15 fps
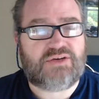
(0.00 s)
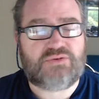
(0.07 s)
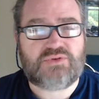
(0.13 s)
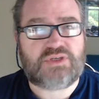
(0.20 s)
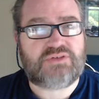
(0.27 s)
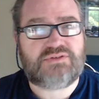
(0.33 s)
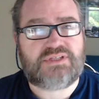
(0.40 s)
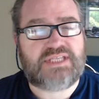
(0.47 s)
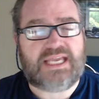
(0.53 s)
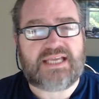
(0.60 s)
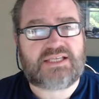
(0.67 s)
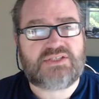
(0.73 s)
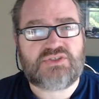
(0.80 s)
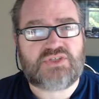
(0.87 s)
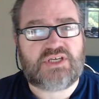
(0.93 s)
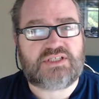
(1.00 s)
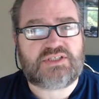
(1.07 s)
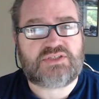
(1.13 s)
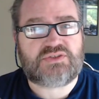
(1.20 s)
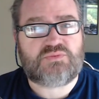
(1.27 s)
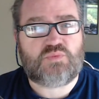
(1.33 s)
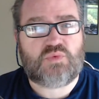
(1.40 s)
Although the Atkins diet
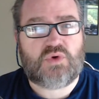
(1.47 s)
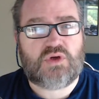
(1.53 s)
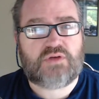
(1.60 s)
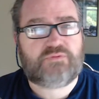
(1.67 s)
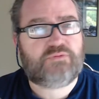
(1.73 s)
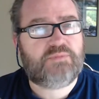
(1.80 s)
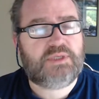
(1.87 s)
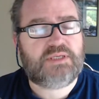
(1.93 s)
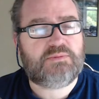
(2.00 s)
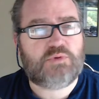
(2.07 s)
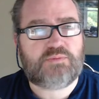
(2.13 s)
doesn't work for me anymore.